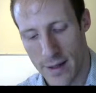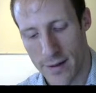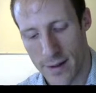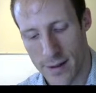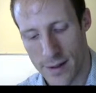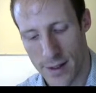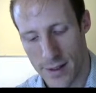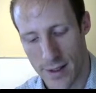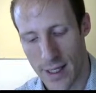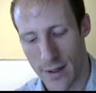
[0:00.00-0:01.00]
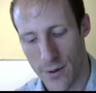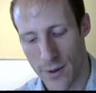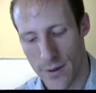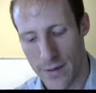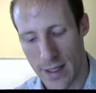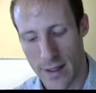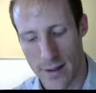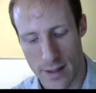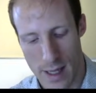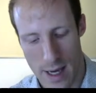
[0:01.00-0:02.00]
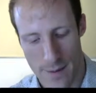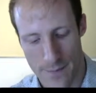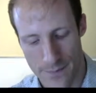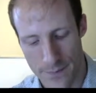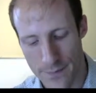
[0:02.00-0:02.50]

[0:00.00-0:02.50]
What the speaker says: end, and so this could take order v time.